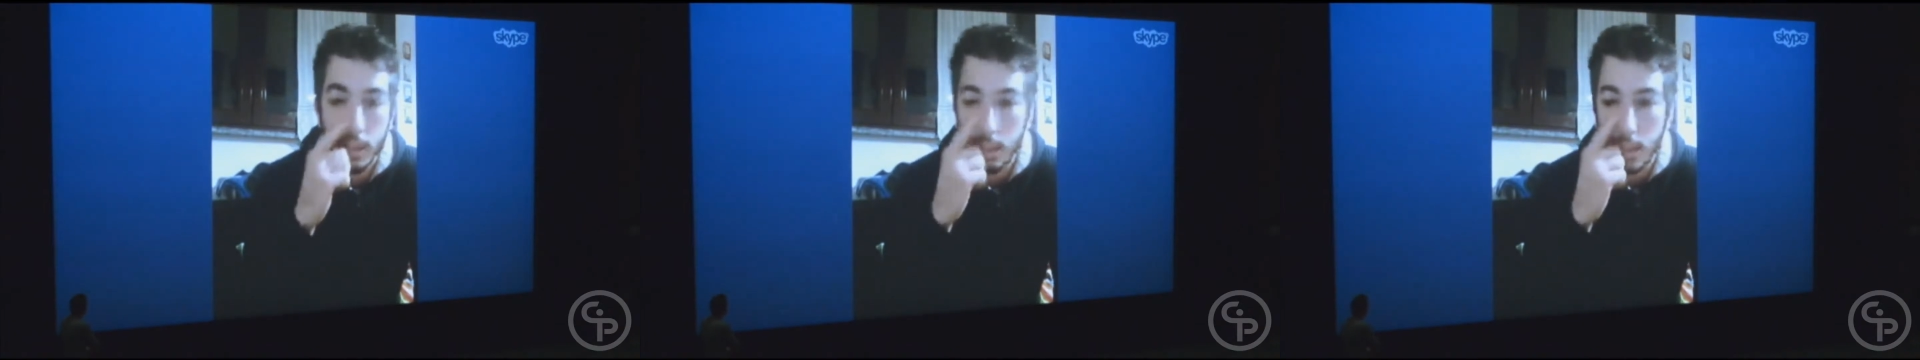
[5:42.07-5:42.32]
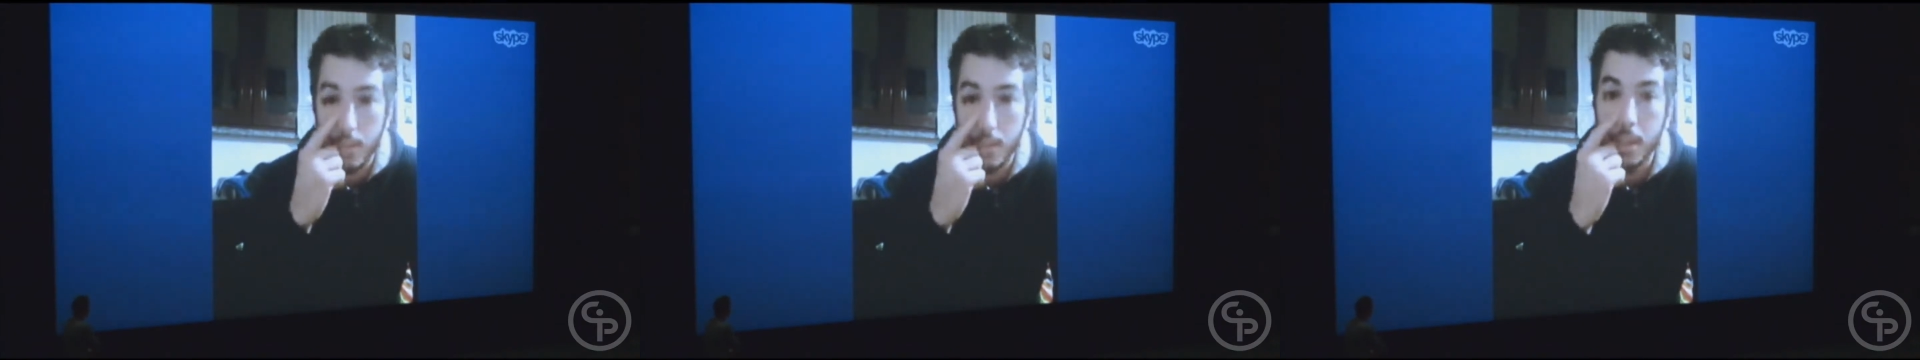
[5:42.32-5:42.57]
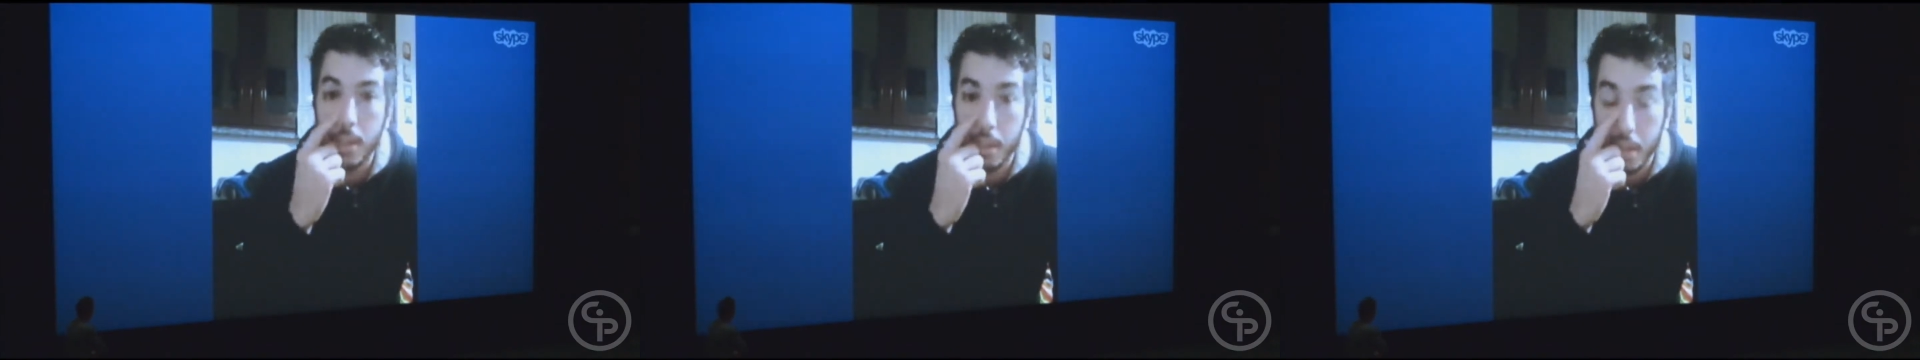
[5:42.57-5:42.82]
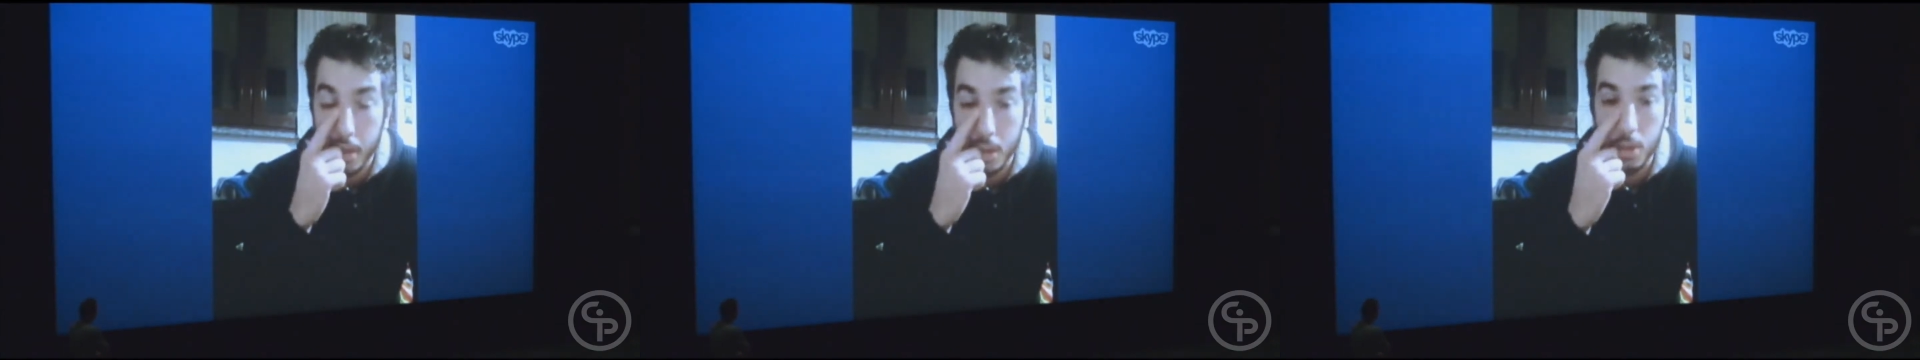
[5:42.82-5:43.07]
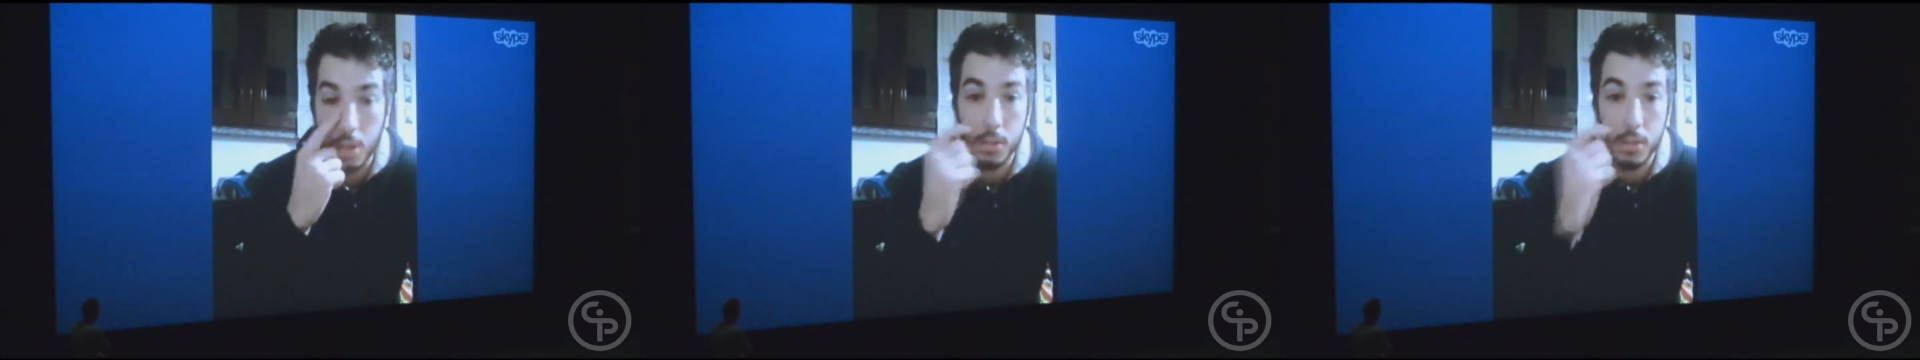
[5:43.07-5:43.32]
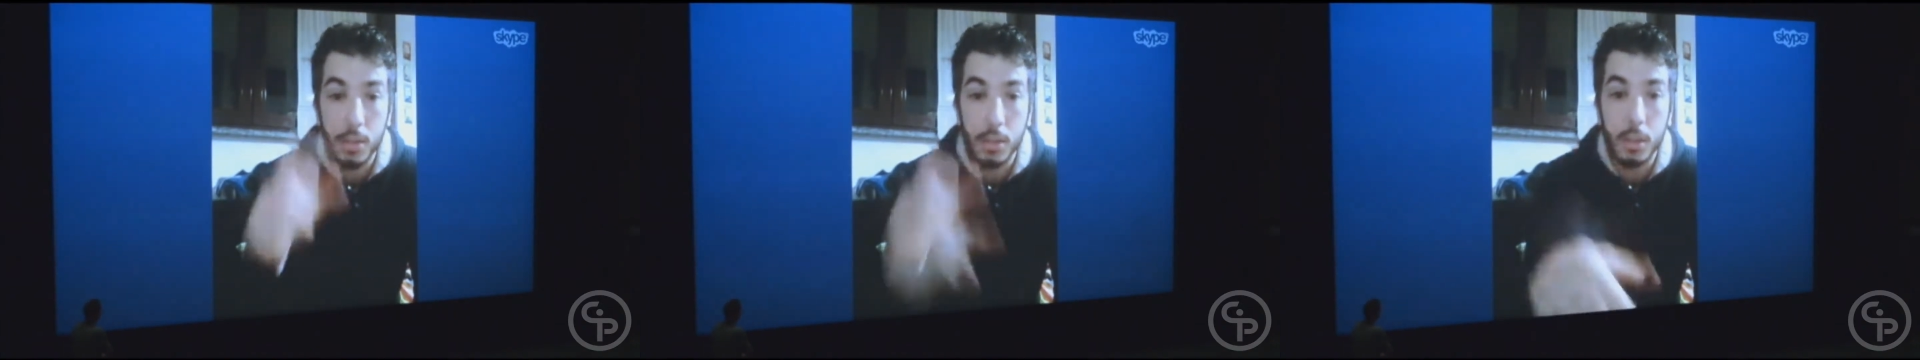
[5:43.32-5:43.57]
everything
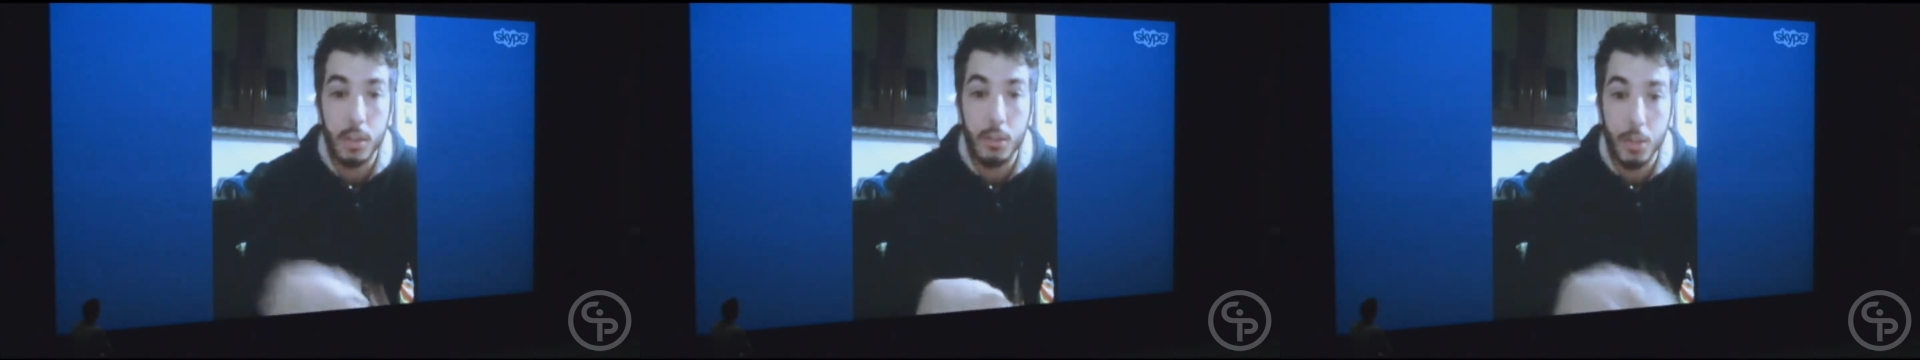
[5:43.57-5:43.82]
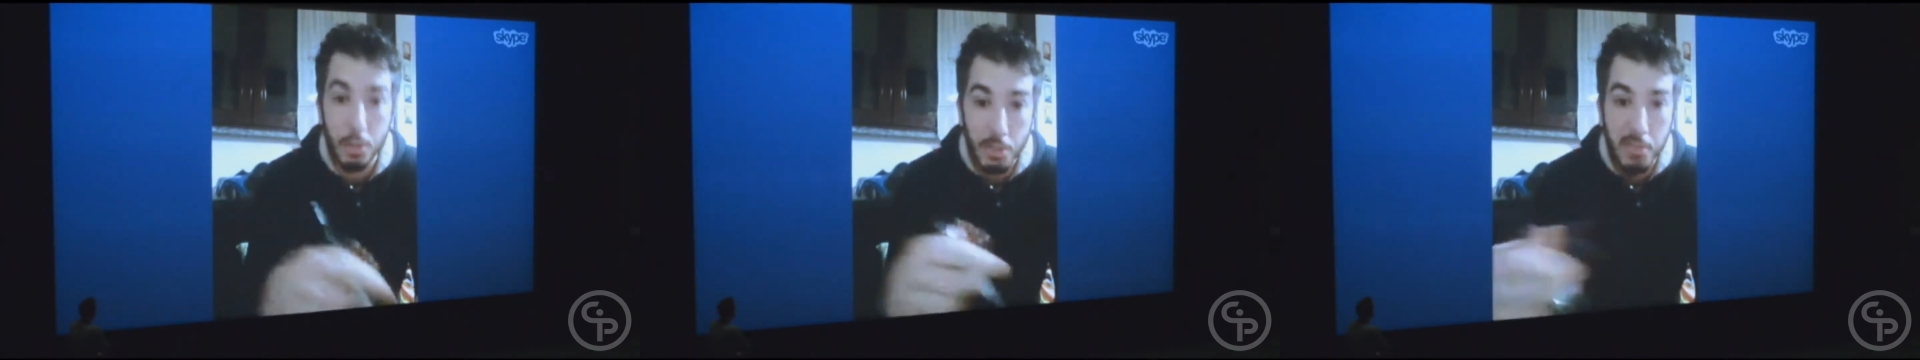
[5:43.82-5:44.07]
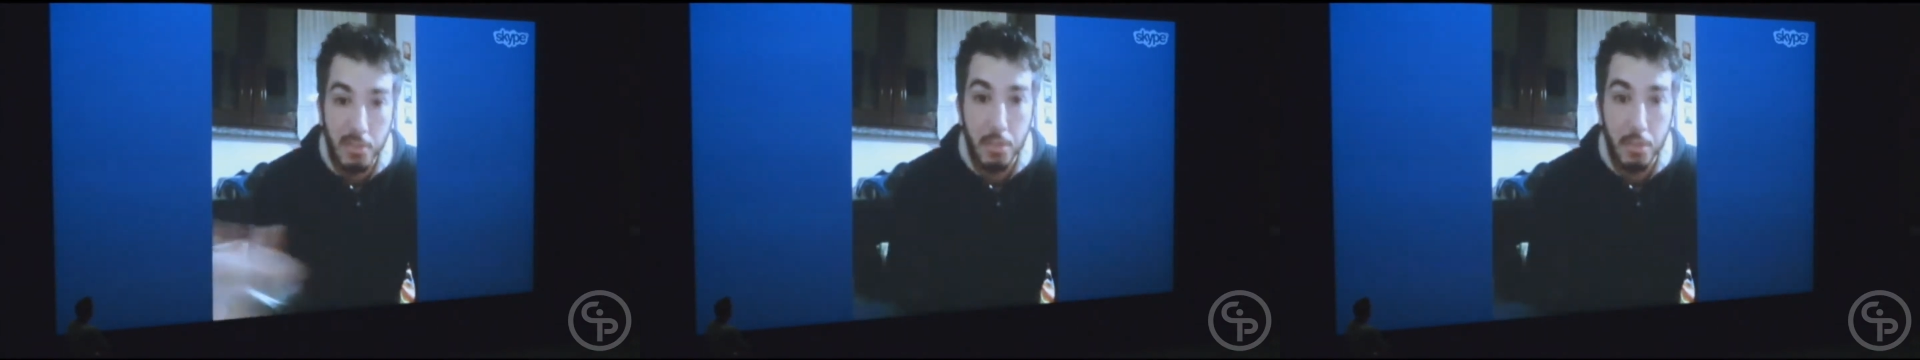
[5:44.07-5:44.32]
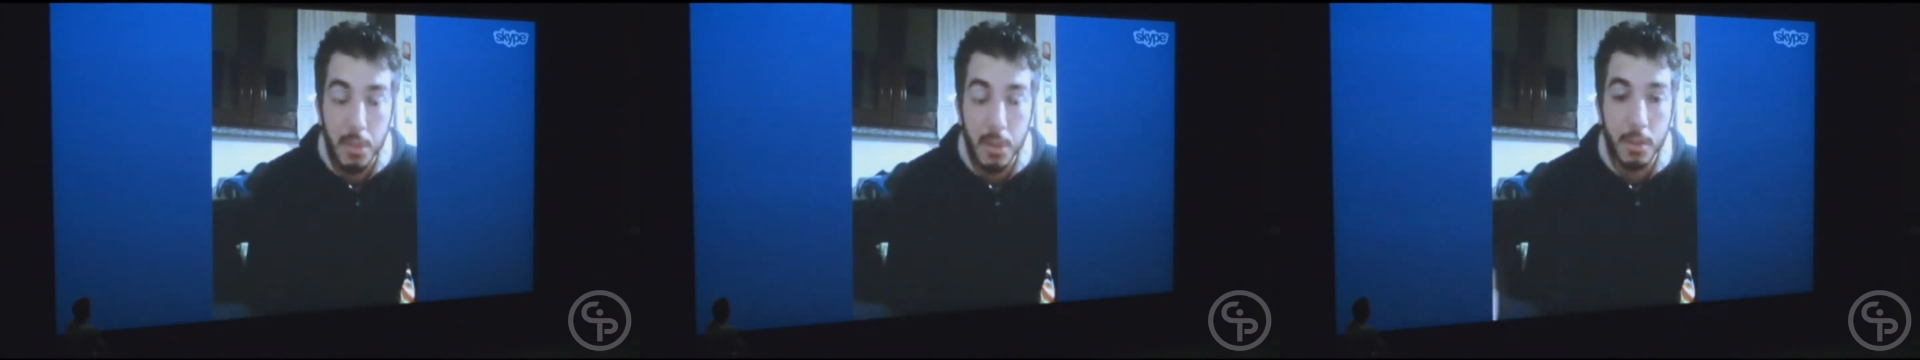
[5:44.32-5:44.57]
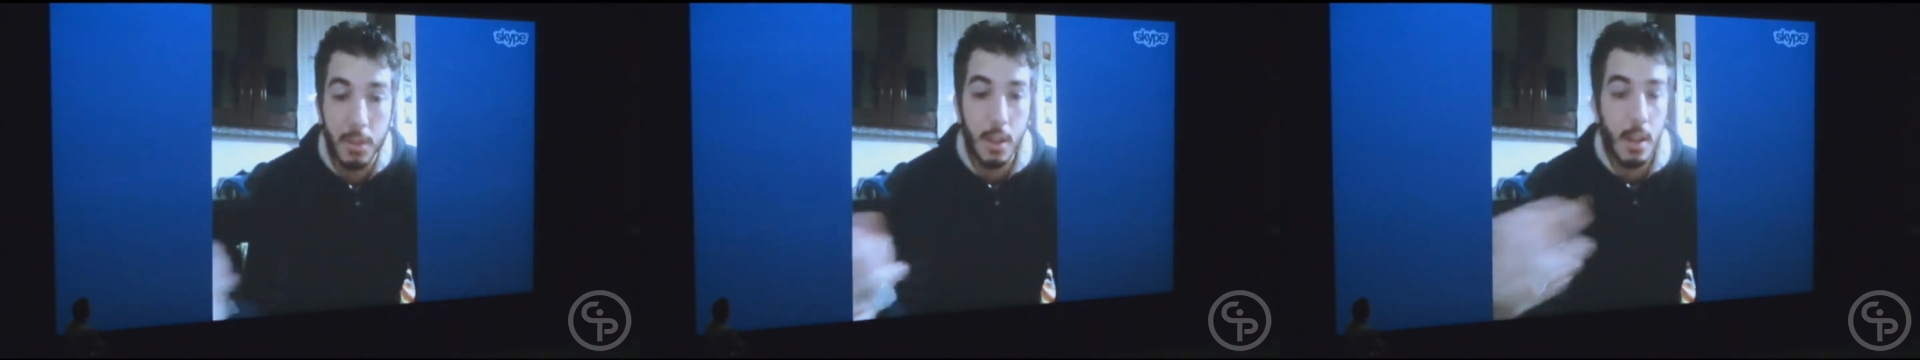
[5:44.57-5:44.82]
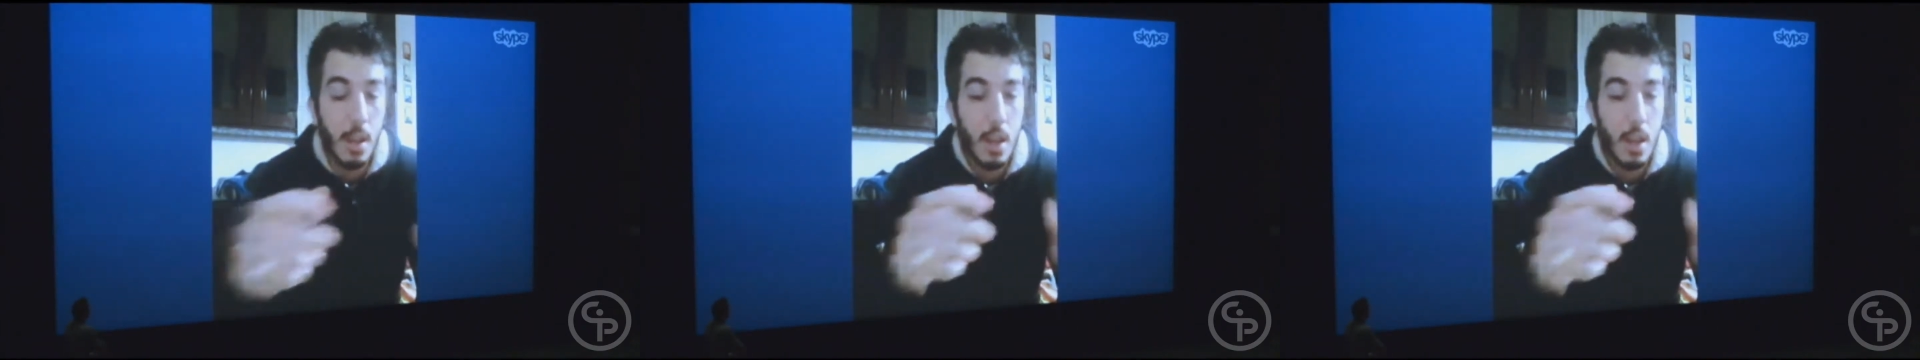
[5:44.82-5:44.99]
on the freedom of movement,